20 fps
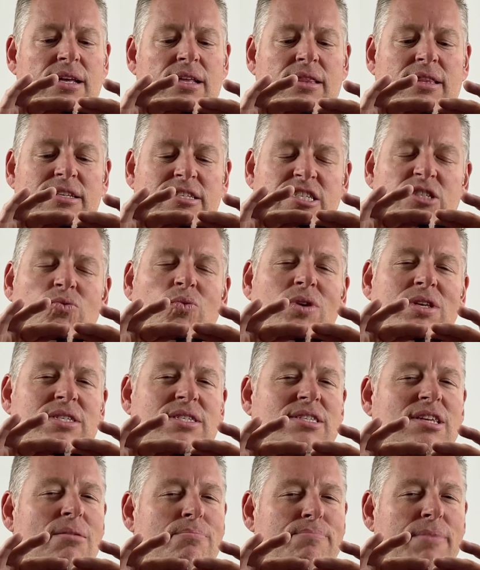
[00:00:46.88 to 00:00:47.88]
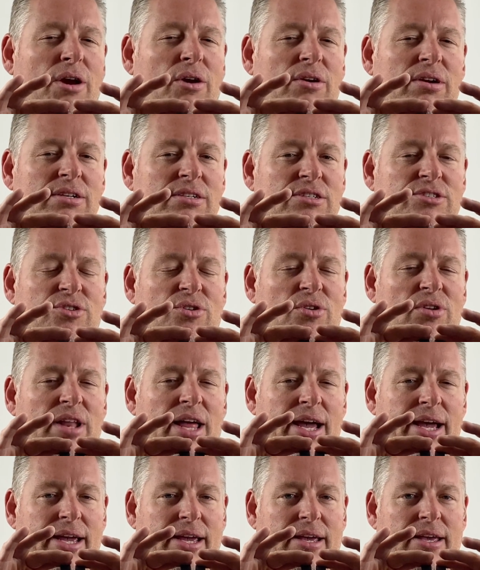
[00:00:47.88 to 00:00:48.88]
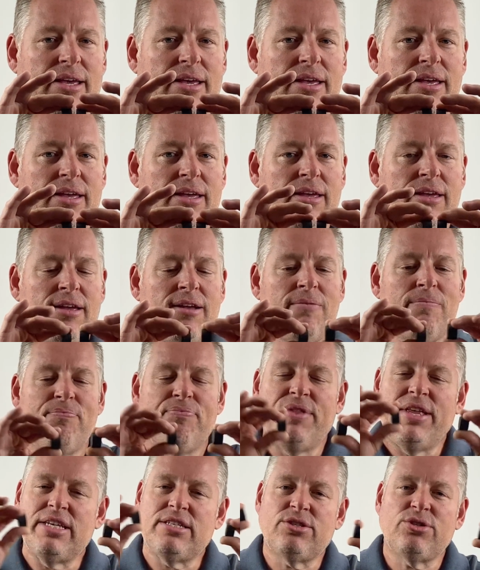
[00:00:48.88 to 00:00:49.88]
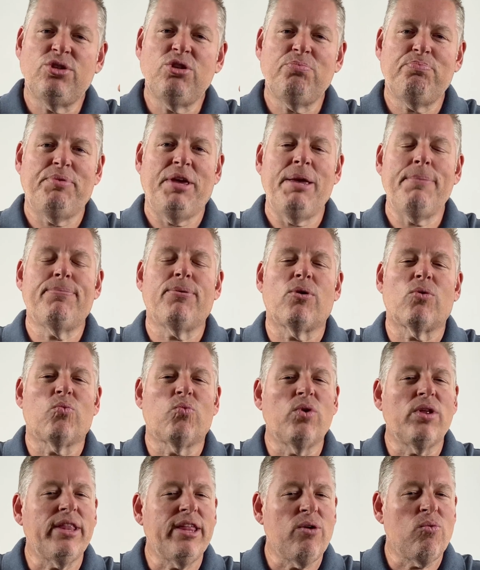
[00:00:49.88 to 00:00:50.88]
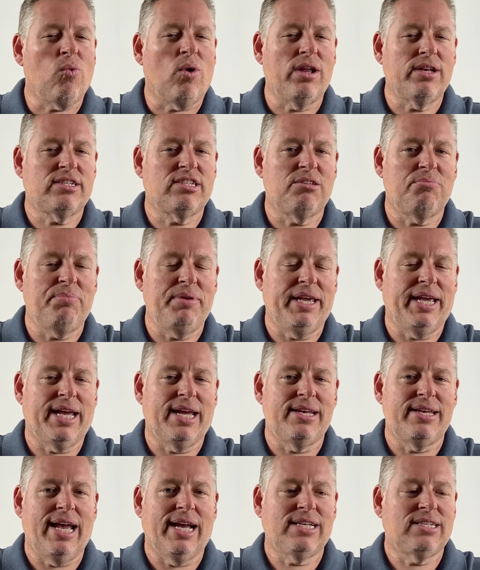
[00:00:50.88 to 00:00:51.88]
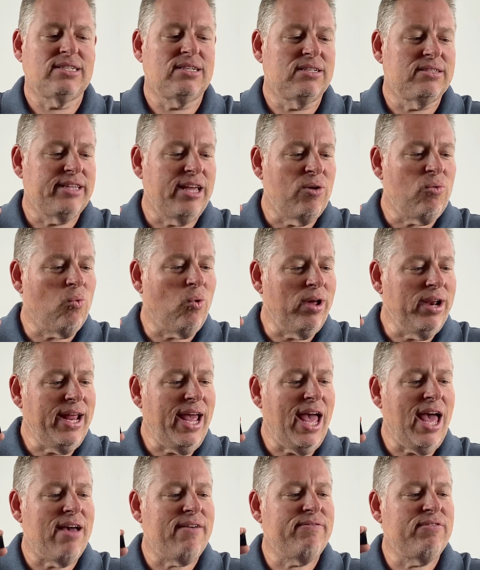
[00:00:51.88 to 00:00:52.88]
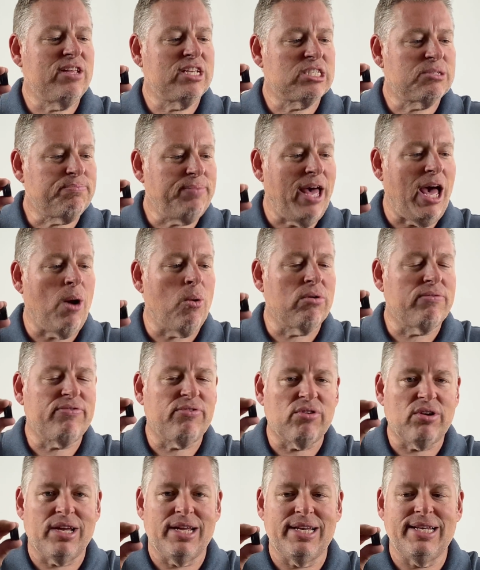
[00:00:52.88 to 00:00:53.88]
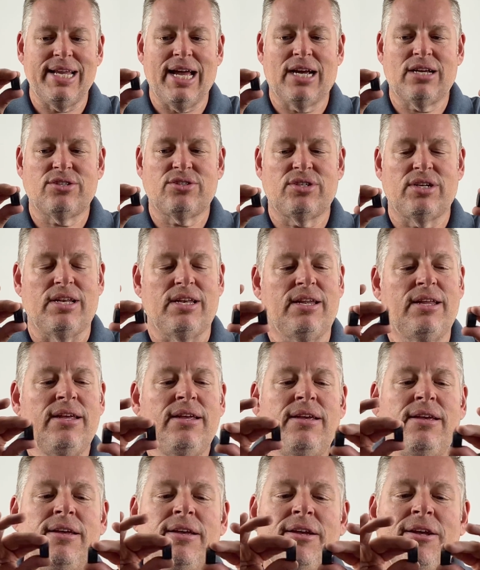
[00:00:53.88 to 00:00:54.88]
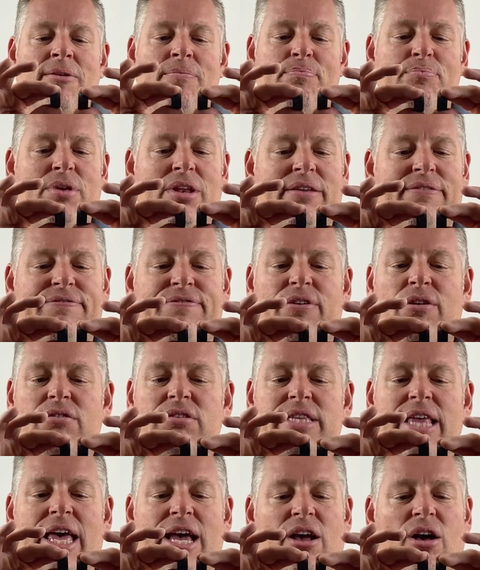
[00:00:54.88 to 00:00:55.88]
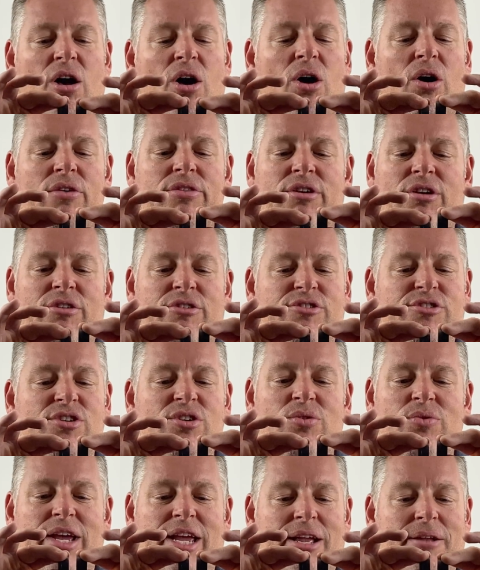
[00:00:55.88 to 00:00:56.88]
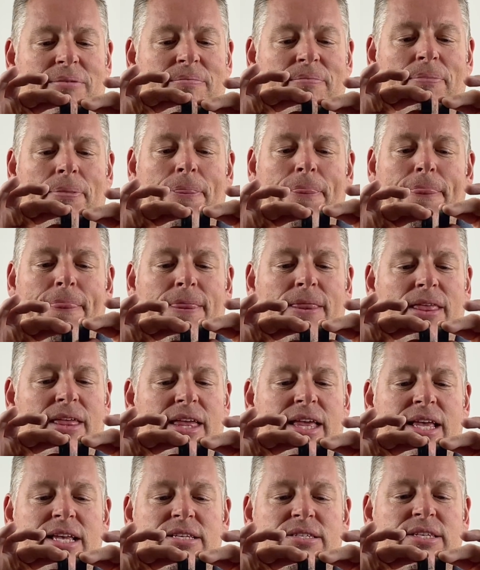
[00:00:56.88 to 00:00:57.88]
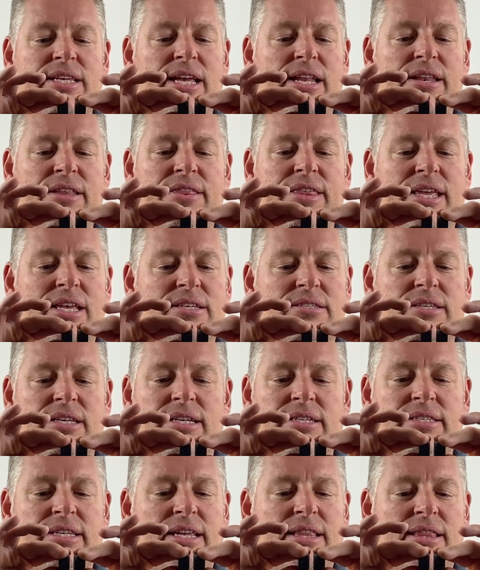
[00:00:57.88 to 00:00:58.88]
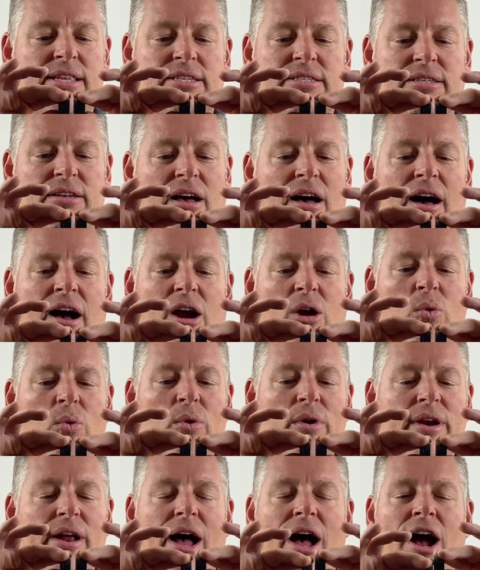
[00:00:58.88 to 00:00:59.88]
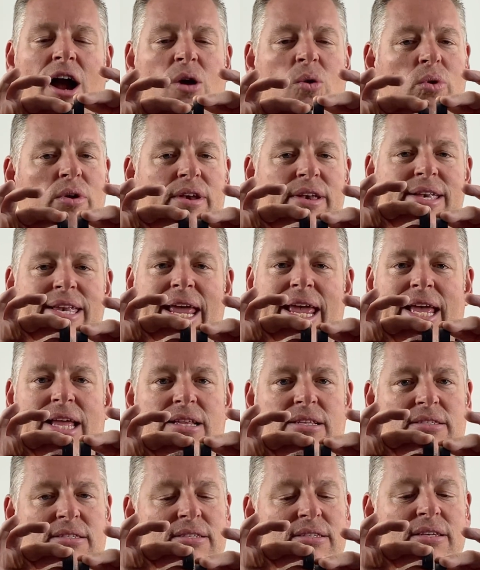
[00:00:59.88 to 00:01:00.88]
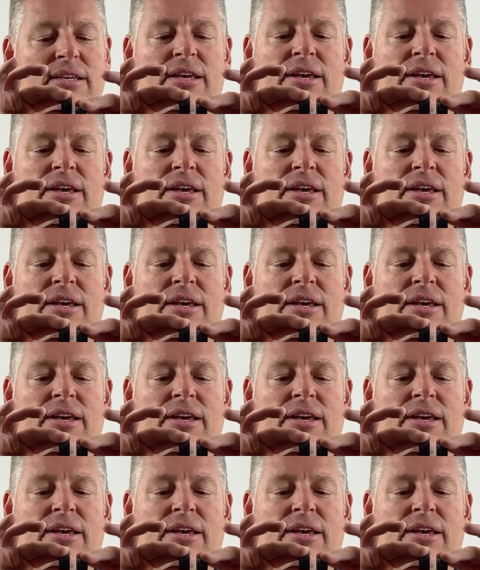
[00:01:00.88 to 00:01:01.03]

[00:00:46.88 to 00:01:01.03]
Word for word: This is what some marriages are like. These two people really want to be connected. They want to have this powerful connection, but it feels like all they're doing is in this is in this awkward awkward dance